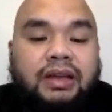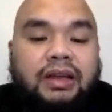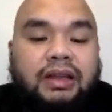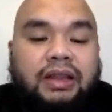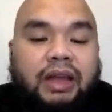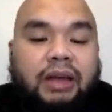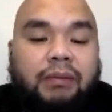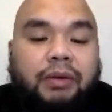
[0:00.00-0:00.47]

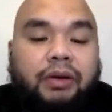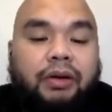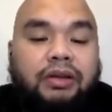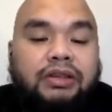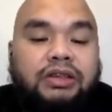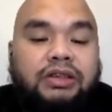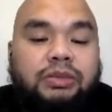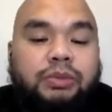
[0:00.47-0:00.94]
The
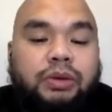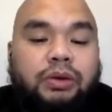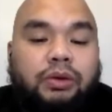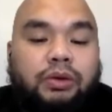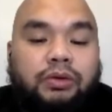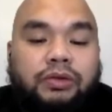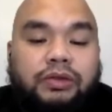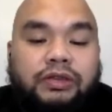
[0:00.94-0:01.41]
embryologist will
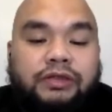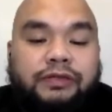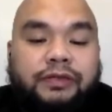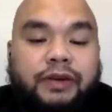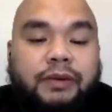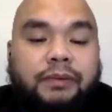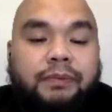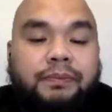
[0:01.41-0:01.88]
look for
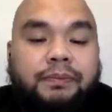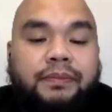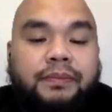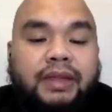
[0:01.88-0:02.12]
sperm,